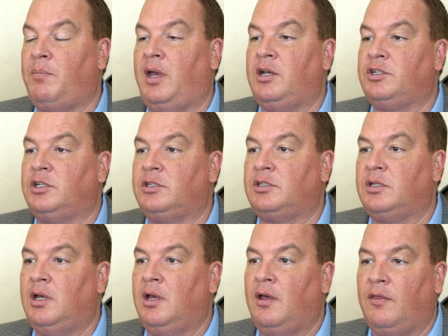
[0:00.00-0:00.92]
patients,
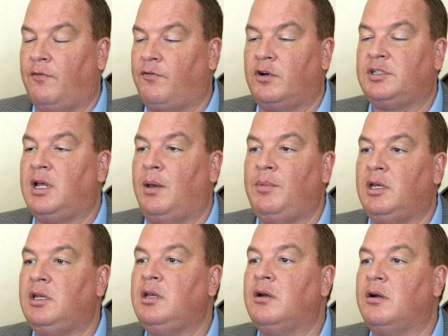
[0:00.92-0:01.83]
the first time
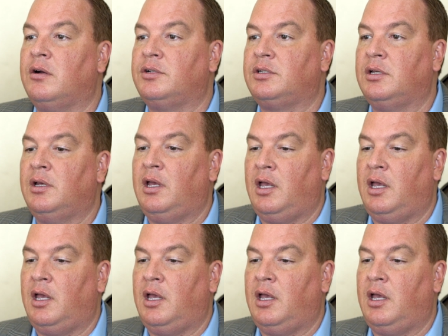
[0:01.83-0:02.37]
in years,